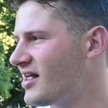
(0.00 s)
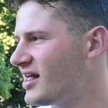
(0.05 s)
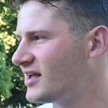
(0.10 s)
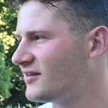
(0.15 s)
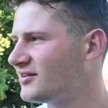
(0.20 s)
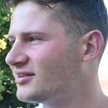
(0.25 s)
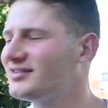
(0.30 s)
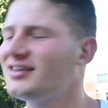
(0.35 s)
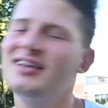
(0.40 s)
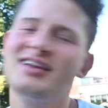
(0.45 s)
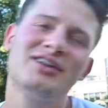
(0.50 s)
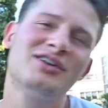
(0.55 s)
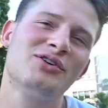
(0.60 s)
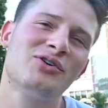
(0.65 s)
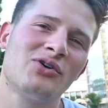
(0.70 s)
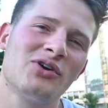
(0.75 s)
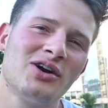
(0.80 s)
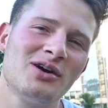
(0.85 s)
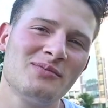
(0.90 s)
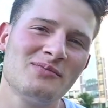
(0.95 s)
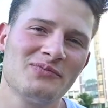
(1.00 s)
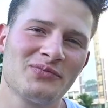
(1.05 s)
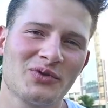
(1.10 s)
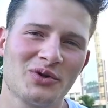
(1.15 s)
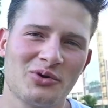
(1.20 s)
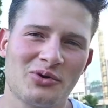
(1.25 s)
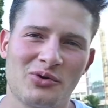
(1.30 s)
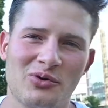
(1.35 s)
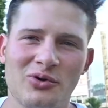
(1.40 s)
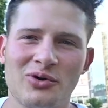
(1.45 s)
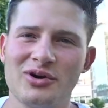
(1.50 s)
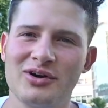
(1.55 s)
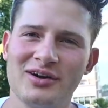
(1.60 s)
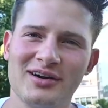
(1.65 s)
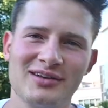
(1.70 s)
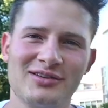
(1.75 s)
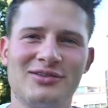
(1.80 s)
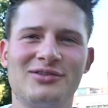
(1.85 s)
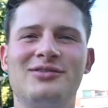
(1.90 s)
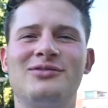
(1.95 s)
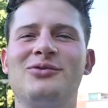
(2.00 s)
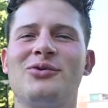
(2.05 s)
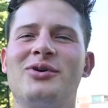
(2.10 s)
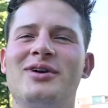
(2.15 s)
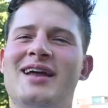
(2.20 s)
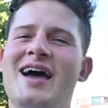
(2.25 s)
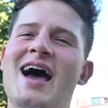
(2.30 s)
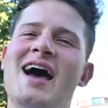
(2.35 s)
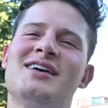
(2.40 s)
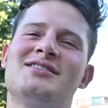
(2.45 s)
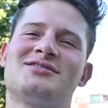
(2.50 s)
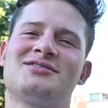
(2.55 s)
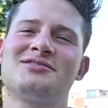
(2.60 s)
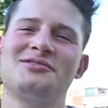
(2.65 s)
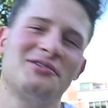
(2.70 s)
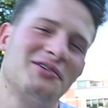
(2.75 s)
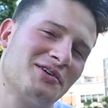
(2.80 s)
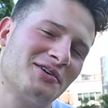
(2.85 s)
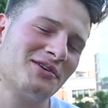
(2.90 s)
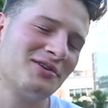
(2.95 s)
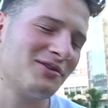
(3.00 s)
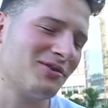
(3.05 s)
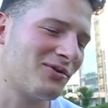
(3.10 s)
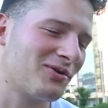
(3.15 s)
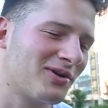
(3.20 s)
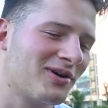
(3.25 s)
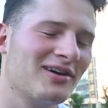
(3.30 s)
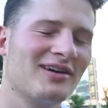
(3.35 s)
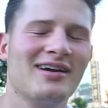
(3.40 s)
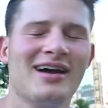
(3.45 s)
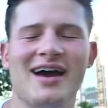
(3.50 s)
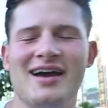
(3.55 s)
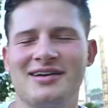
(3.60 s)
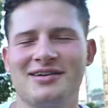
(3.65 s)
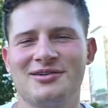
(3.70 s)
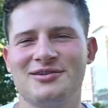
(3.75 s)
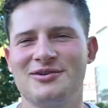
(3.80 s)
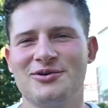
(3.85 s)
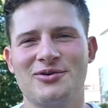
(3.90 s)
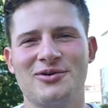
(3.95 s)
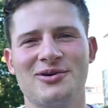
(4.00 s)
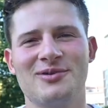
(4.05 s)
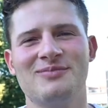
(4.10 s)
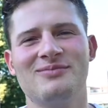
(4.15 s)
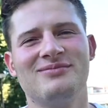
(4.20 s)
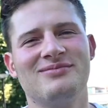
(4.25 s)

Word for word: you're sitting in your dorm, we're ordering DoorDash to your door at your dorm.